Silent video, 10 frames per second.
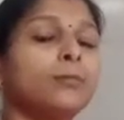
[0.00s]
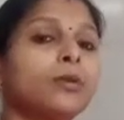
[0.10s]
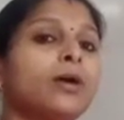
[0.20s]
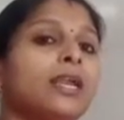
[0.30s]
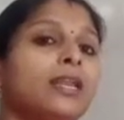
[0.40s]

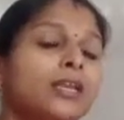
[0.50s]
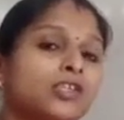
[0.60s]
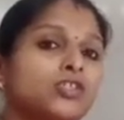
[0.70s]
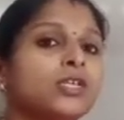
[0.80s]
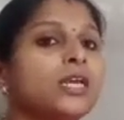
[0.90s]
providing
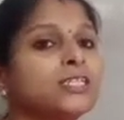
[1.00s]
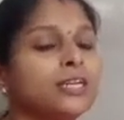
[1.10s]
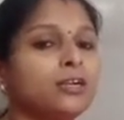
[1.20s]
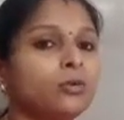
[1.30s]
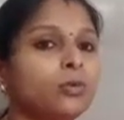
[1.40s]

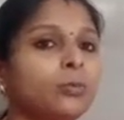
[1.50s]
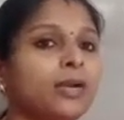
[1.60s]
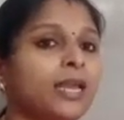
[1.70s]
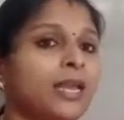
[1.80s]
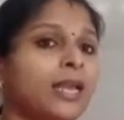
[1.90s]
education to
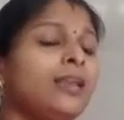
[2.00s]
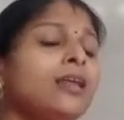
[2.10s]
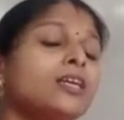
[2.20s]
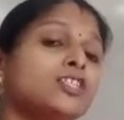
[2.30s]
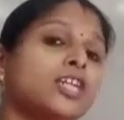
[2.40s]
women
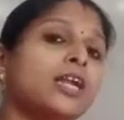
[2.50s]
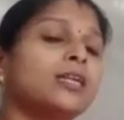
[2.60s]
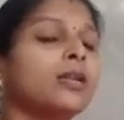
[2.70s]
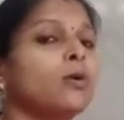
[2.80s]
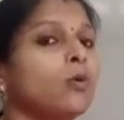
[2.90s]
and
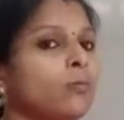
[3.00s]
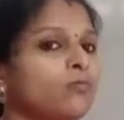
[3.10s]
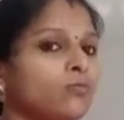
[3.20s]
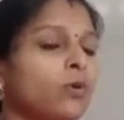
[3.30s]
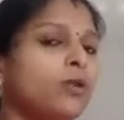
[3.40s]
shelter
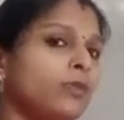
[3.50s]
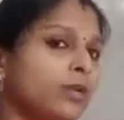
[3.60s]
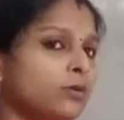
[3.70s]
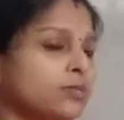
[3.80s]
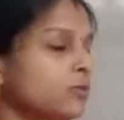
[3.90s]
homes for
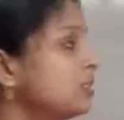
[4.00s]
widows.